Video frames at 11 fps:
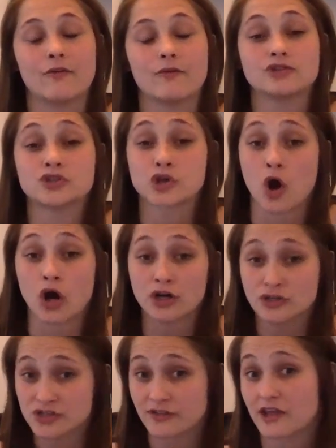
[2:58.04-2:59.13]
charge,
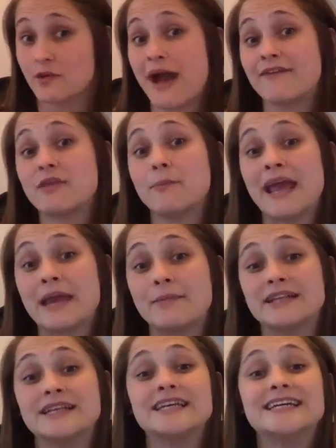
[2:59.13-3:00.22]
that you have the
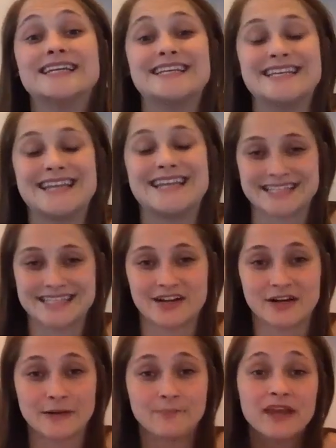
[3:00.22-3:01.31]
payment
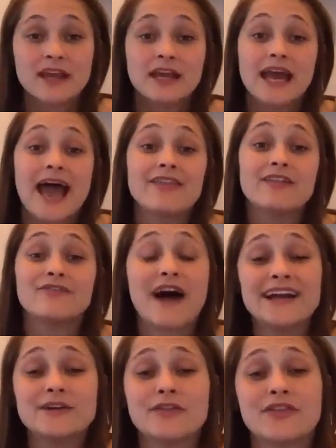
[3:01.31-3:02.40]
necessary. And the
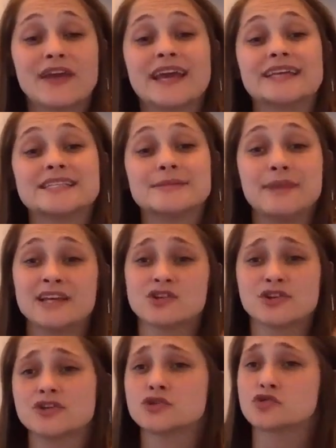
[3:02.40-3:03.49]
final thing is to make sure
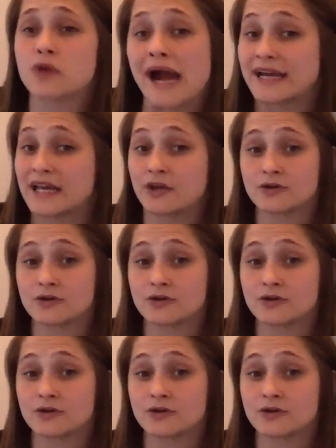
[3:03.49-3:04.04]
you're tracking your